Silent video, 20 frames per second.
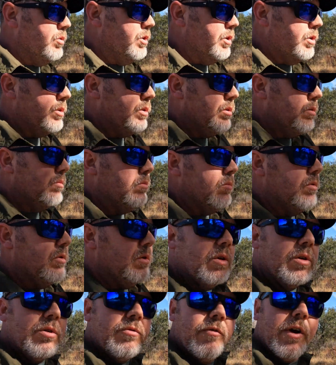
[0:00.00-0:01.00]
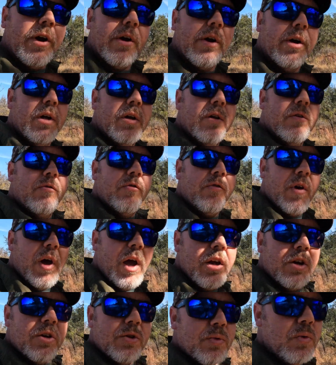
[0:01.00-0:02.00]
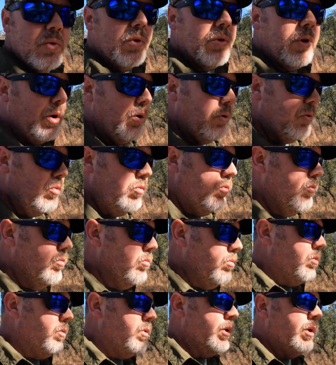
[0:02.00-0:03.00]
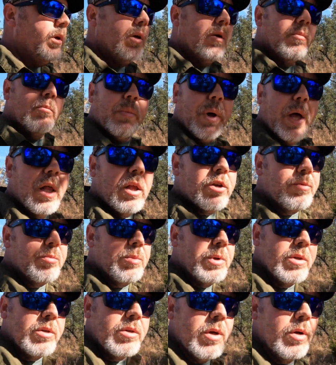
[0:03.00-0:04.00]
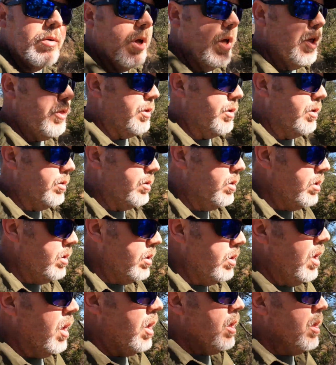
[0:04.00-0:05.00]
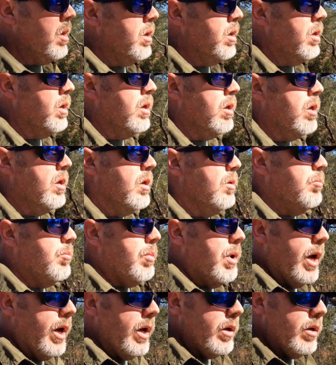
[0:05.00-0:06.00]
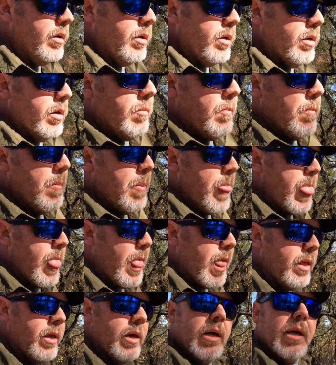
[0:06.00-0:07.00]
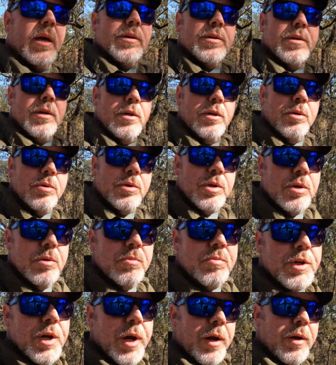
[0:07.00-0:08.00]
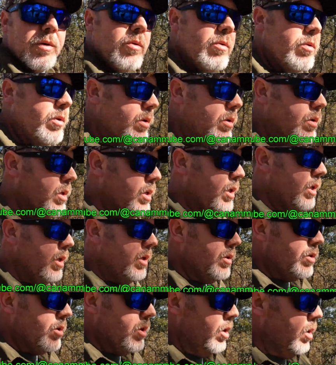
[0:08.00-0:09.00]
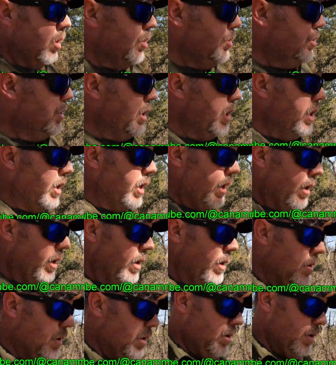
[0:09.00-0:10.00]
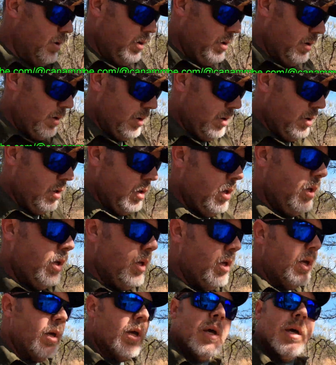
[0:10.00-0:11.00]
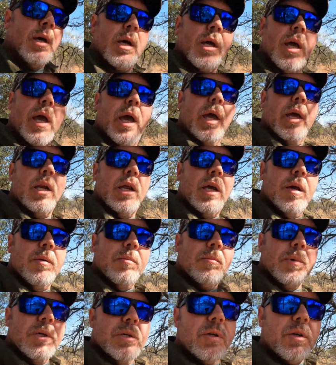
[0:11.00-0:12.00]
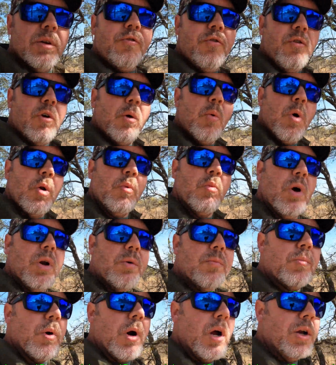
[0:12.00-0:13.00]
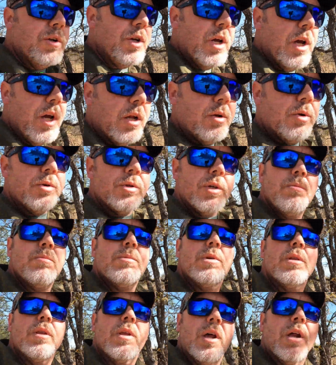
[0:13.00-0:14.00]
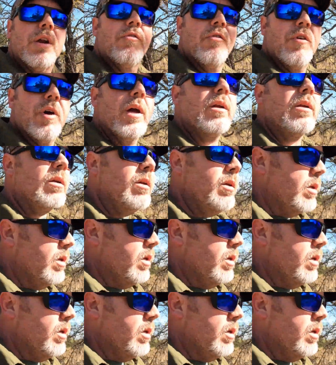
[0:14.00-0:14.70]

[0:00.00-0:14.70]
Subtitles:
just very factual, no embellishments, no nothing. But he has a YouTube channel, and it's called the Can-Am Missing 411 Project, or something to that effect.